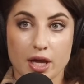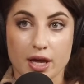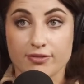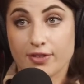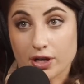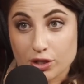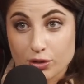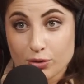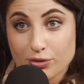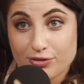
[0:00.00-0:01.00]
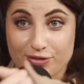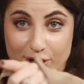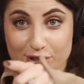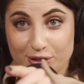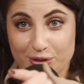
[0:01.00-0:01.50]
And fuck you,
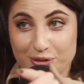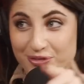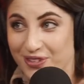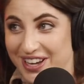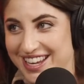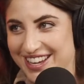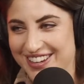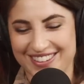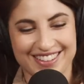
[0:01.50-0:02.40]
fuck you, fuck you.